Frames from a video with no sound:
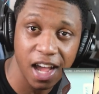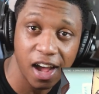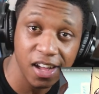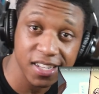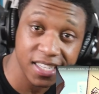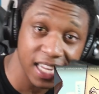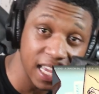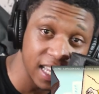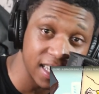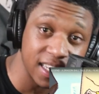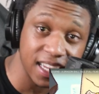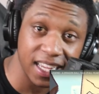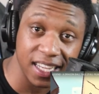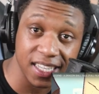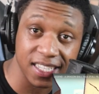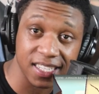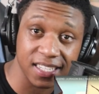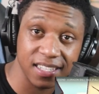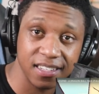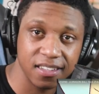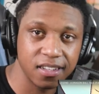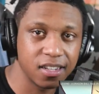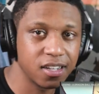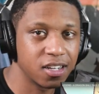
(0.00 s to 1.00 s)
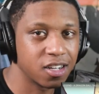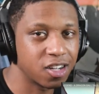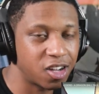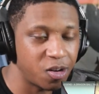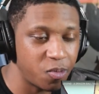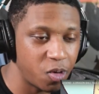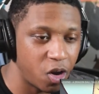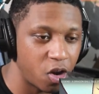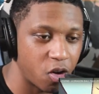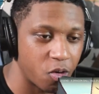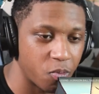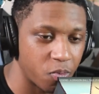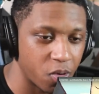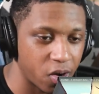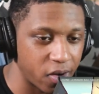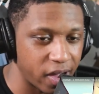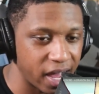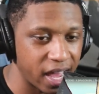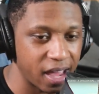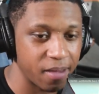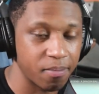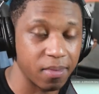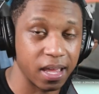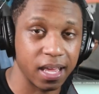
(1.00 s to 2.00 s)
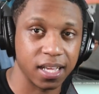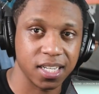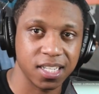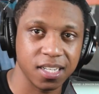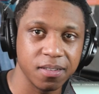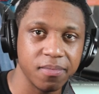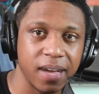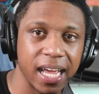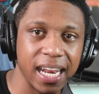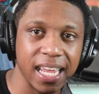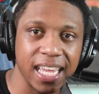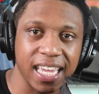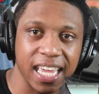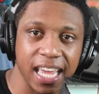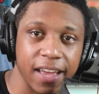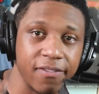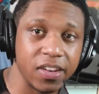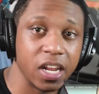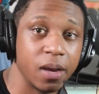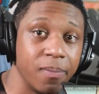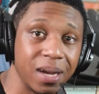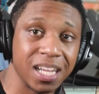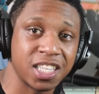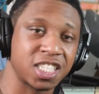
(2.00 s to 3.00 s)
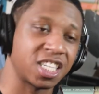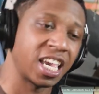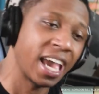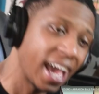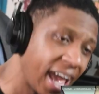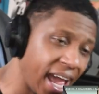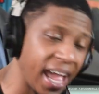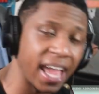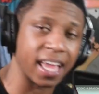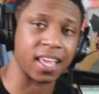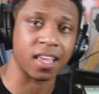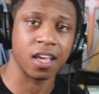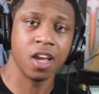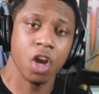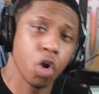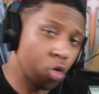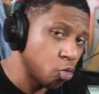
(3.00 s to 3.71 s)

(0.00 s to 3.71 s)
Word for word: Y'all did this? Come on, bro. Hey, man, somebody give them a check.